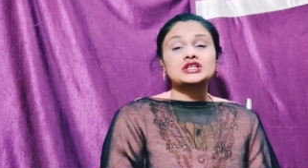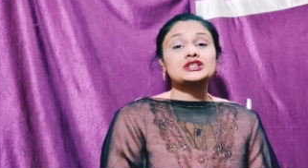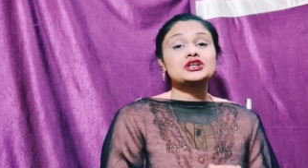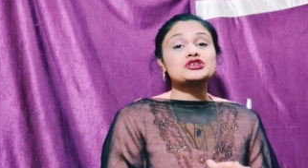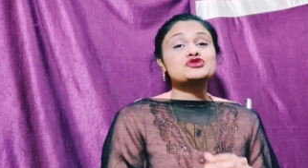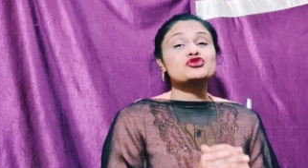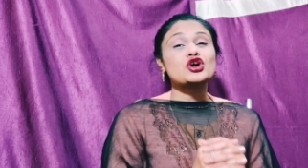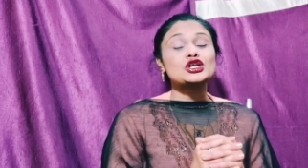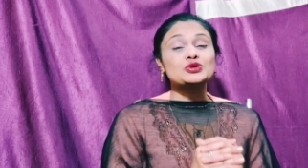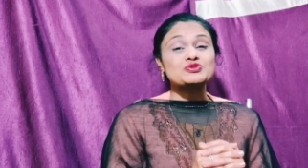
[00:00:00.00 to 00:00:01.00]
There is
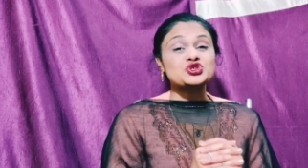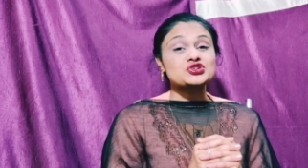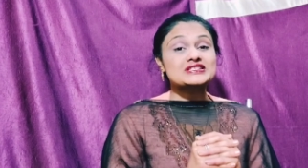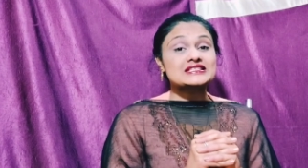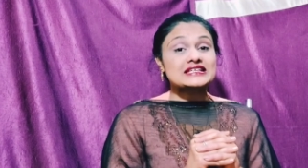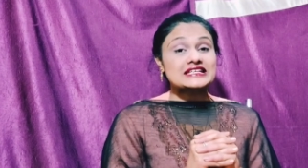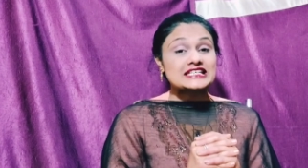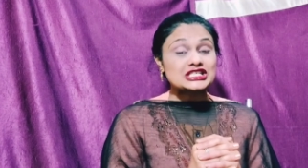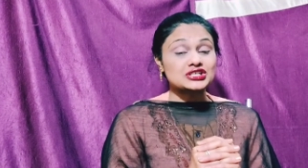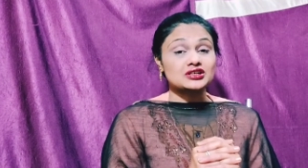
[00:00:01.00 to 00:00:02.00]
voluptuous
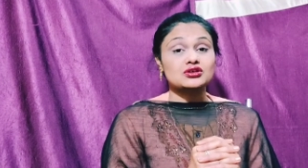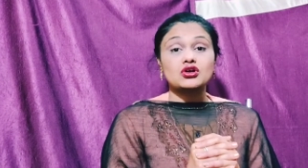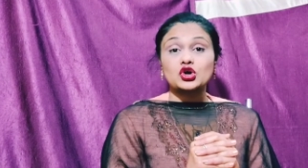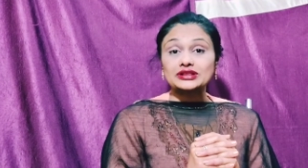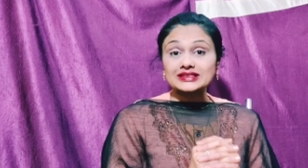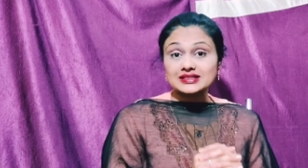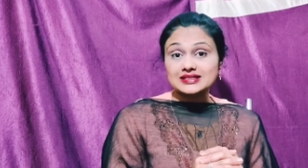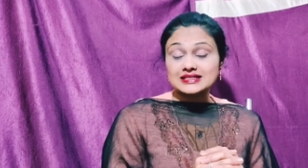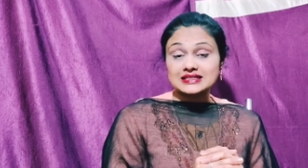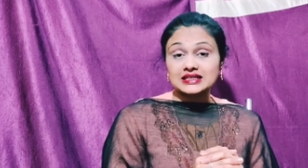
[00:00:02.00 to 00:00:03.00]
itching on
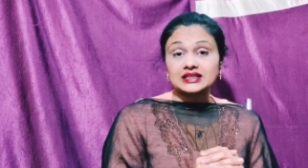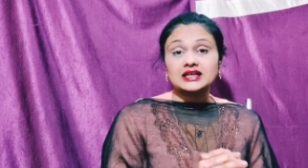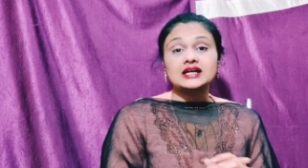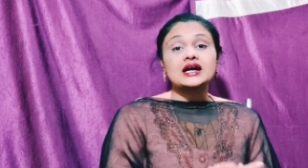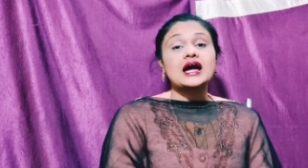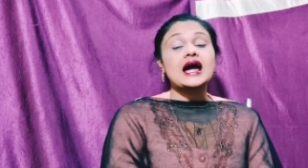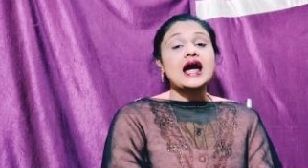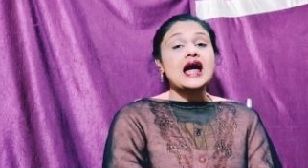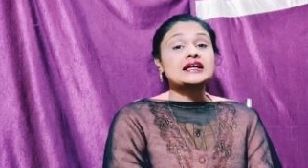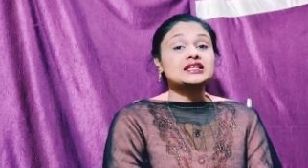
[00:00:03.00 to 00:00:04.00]
the skin,
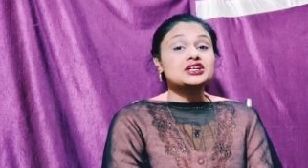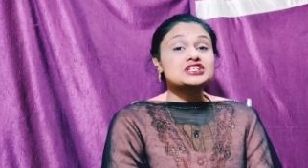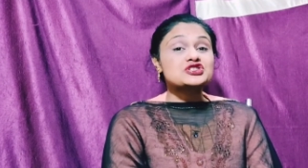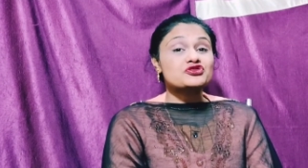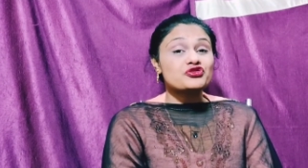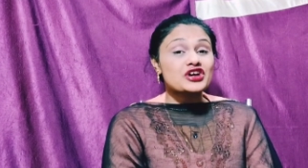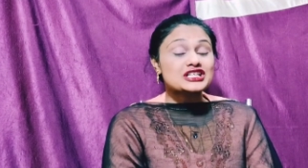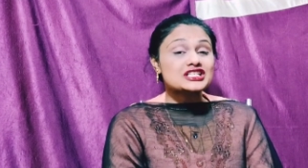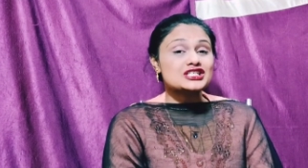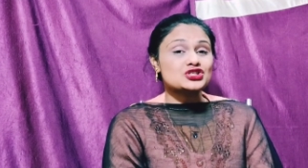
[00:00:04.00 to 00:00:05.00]
and there is
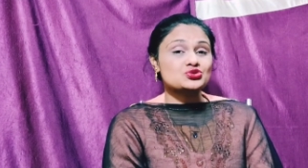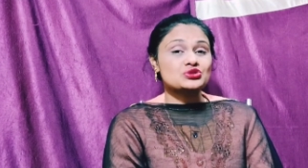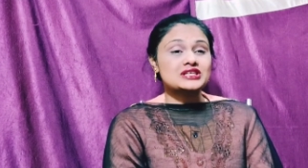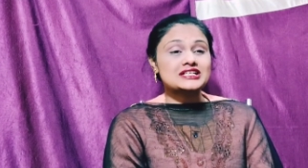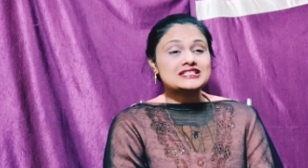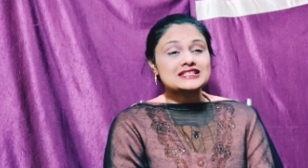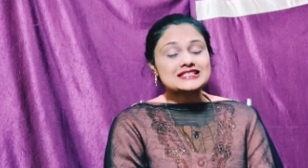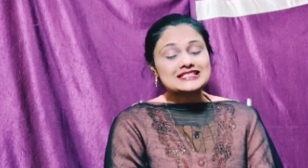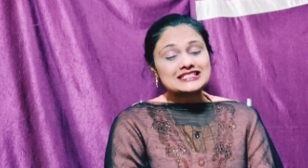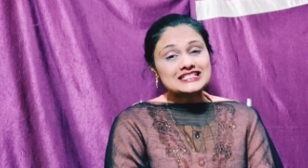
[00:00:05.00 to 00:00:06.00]
fatty stool, that is
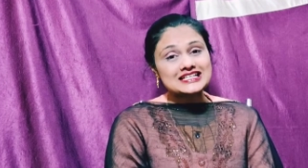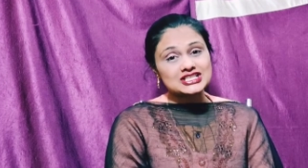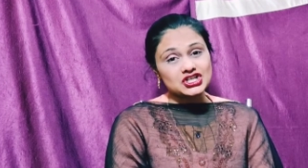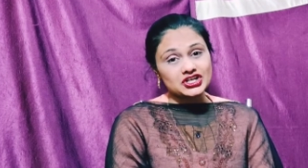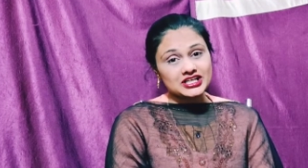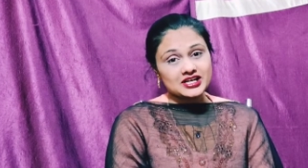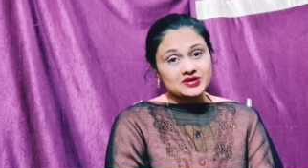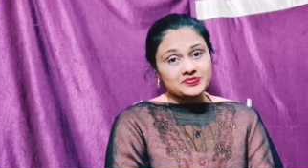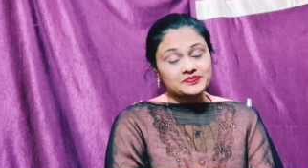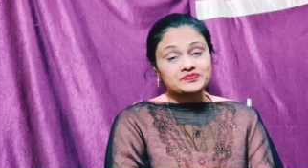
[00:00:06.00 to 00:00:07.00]

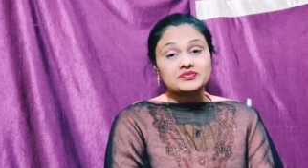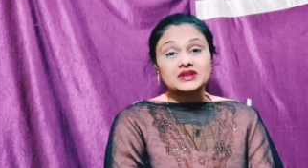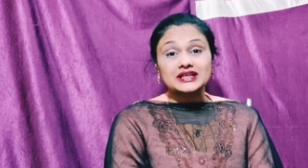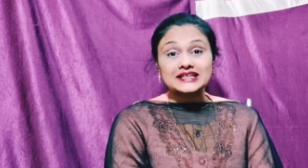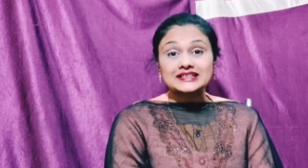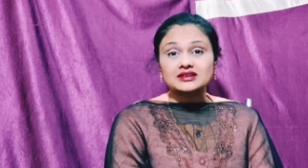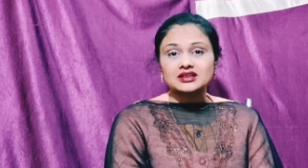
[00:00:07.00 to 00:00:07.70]
steatorrhea. It